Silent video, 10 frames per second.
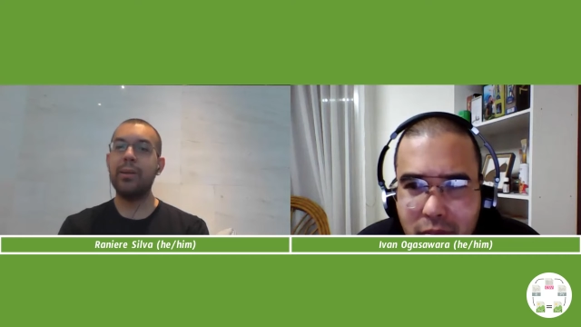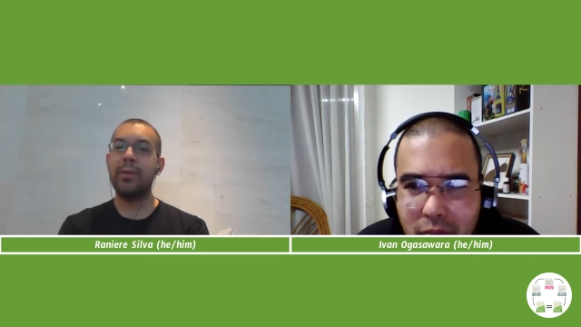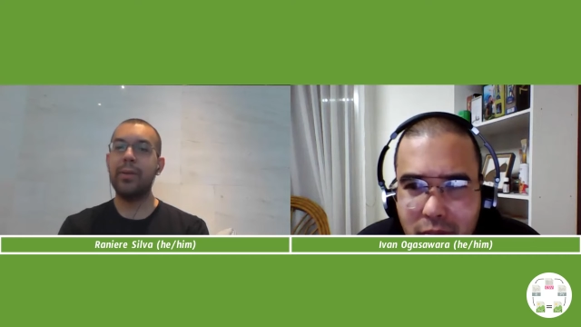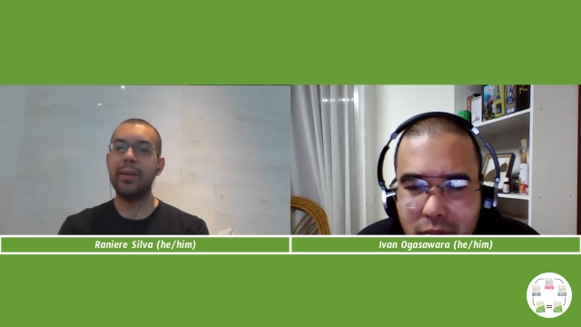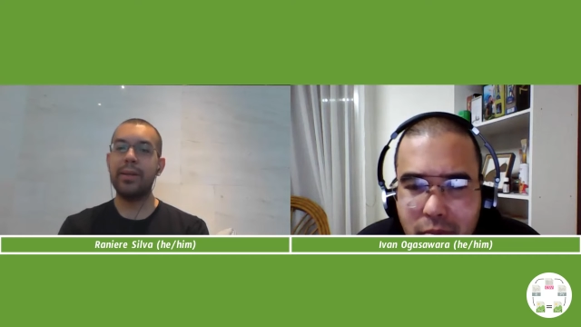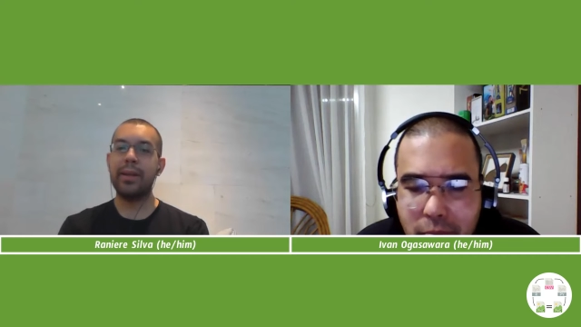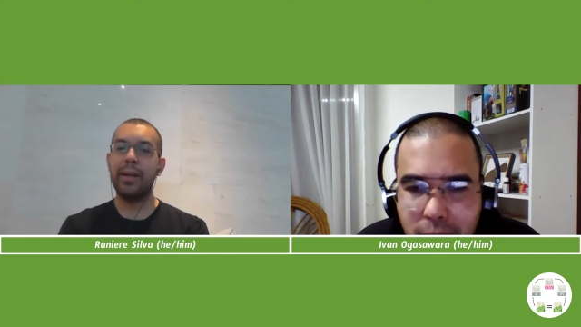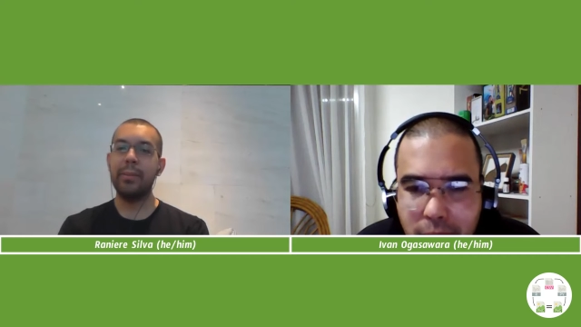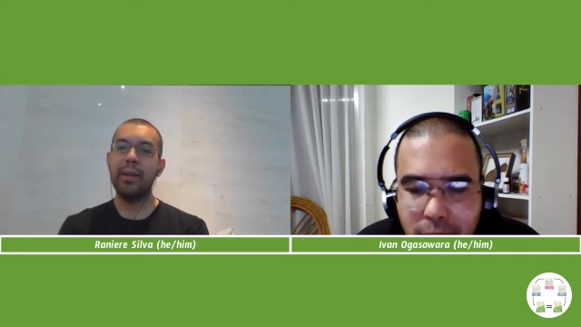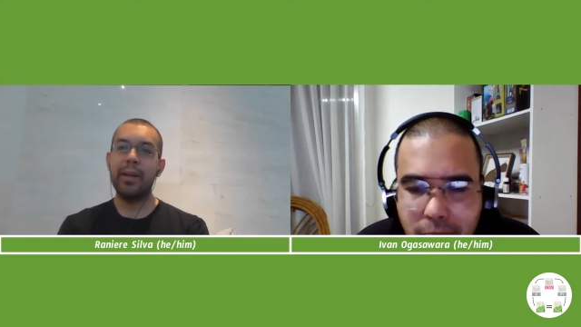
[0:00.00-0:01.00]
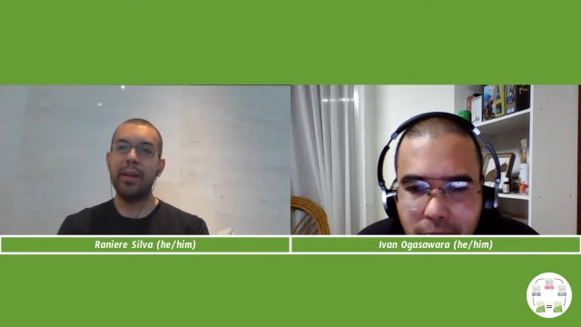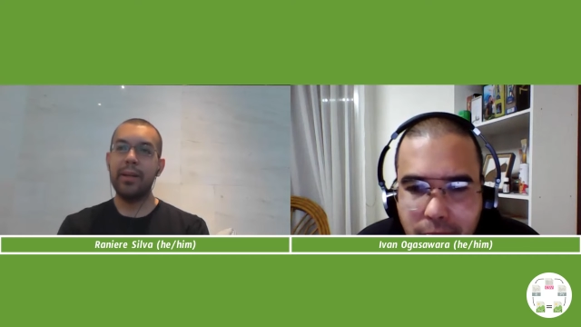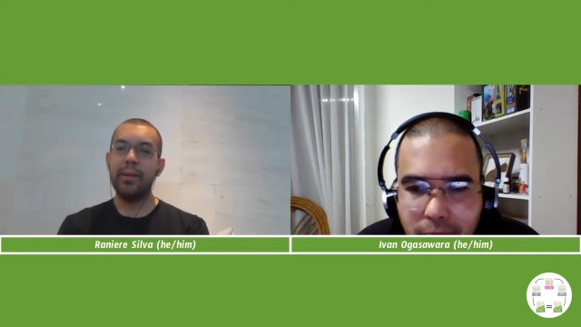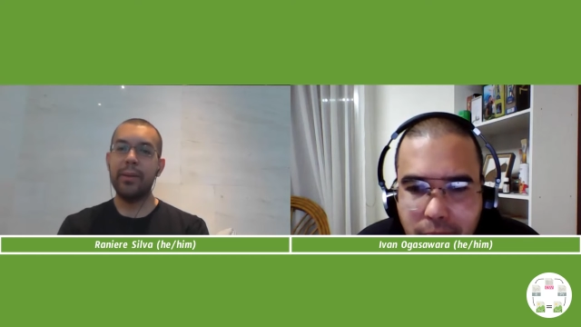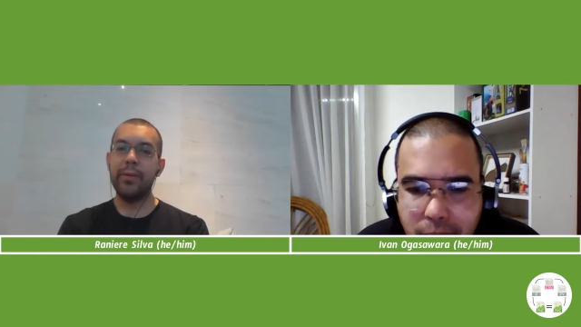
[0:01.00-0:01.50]
Speaker 1: on your first time,
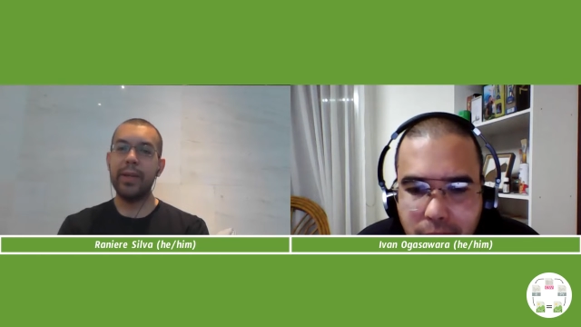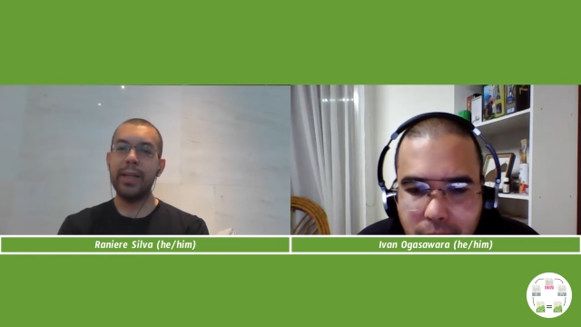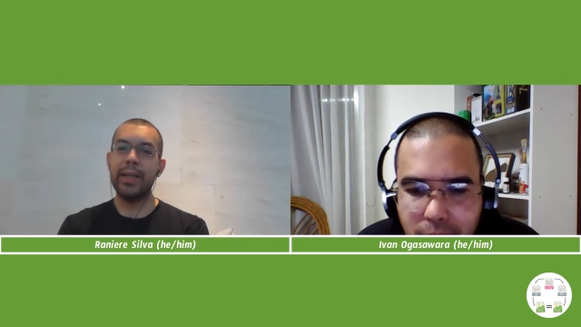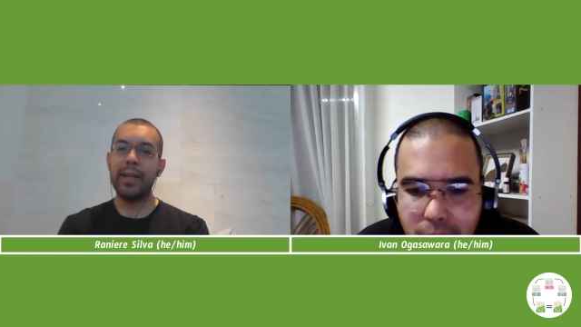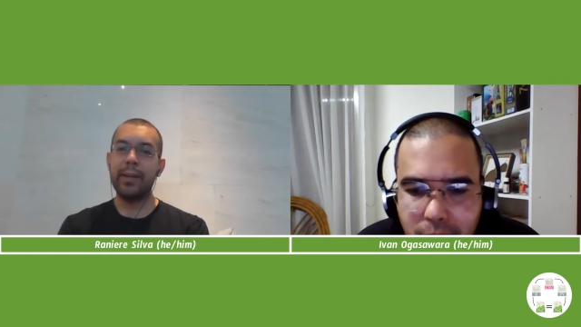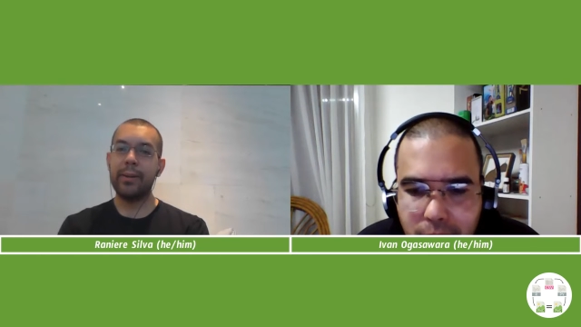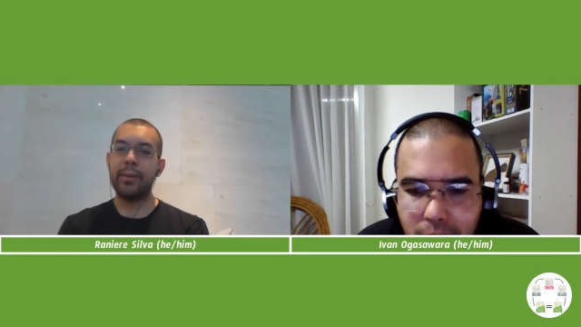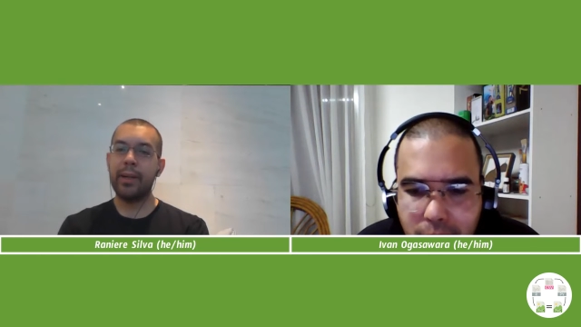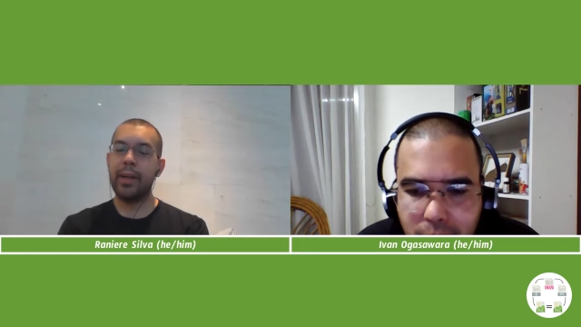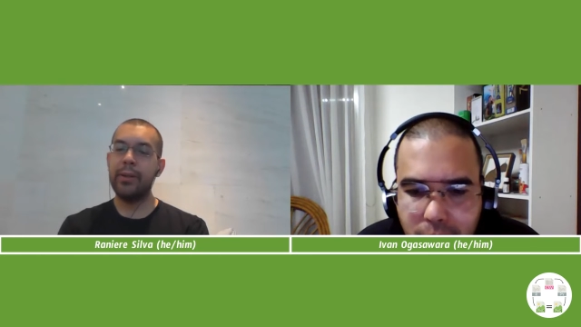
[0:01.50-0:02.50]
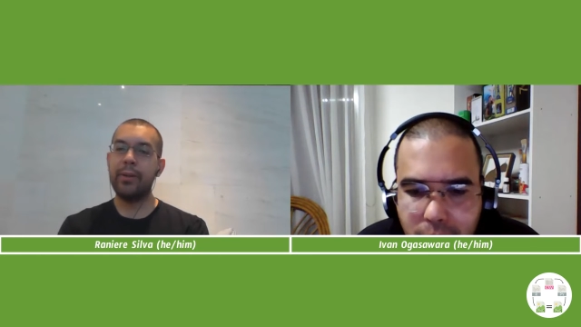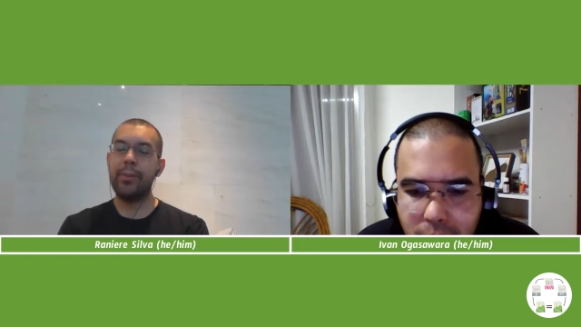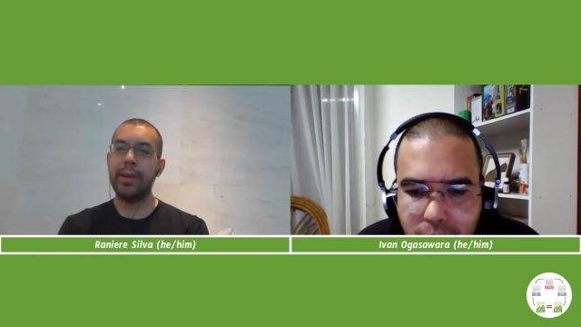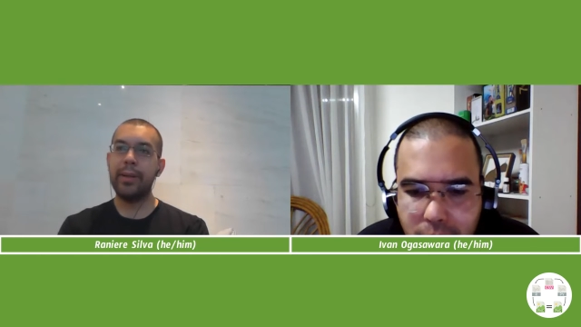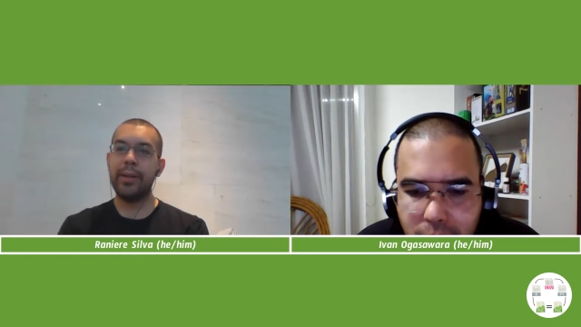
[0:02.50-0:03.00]
do you think that the, their
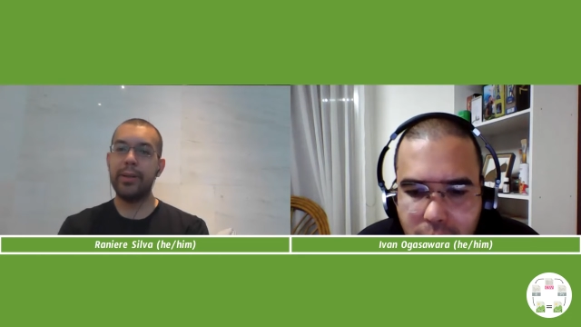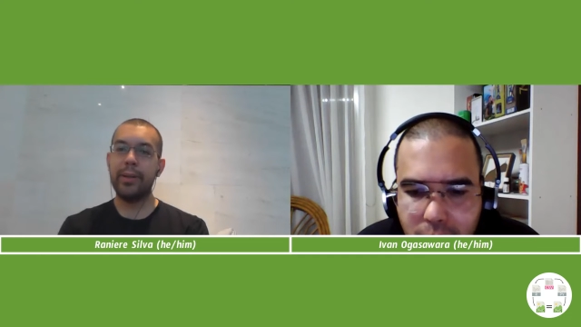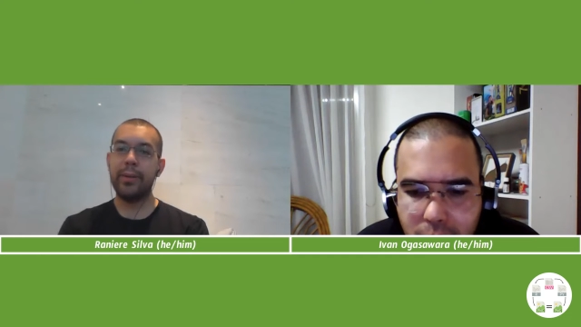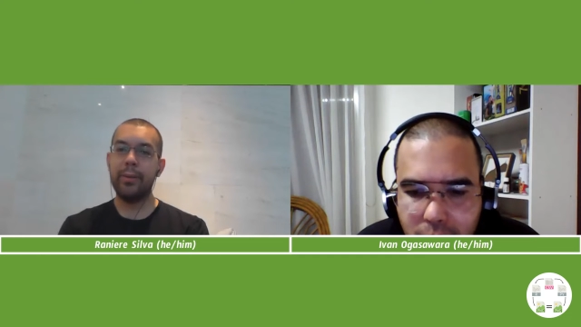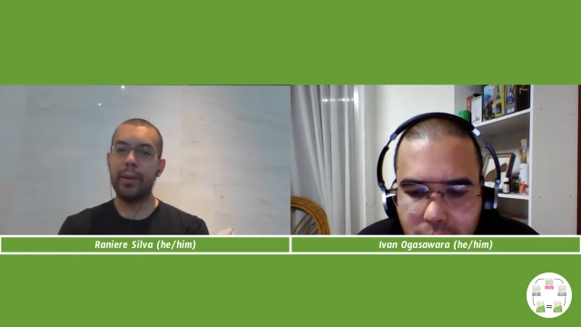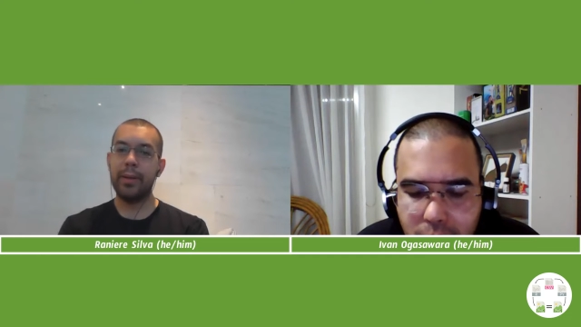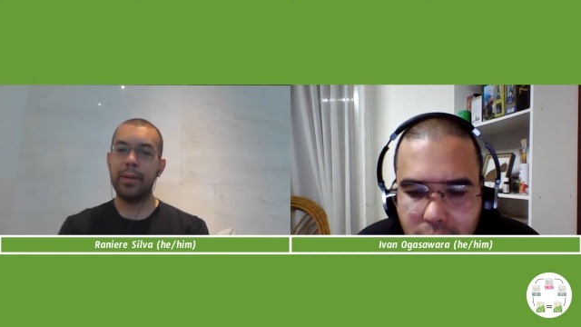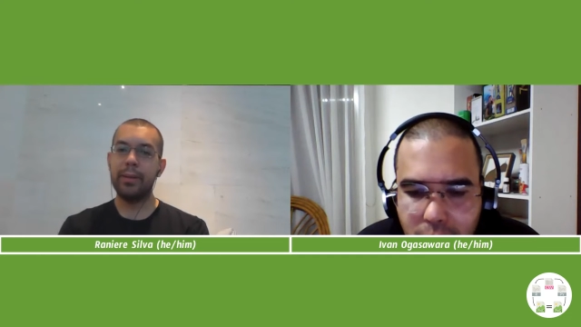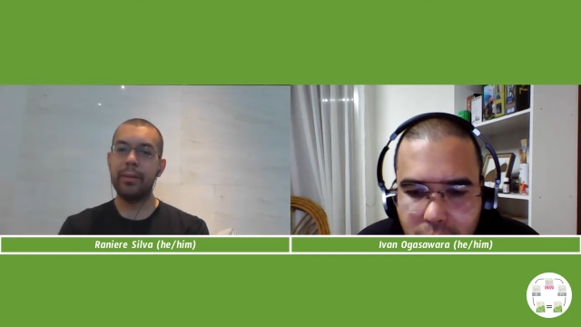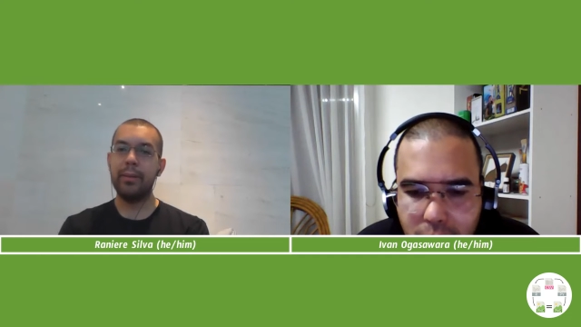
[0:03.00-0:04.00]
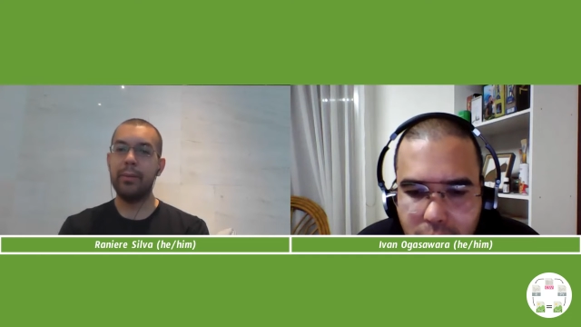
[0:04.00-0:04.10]
documentation was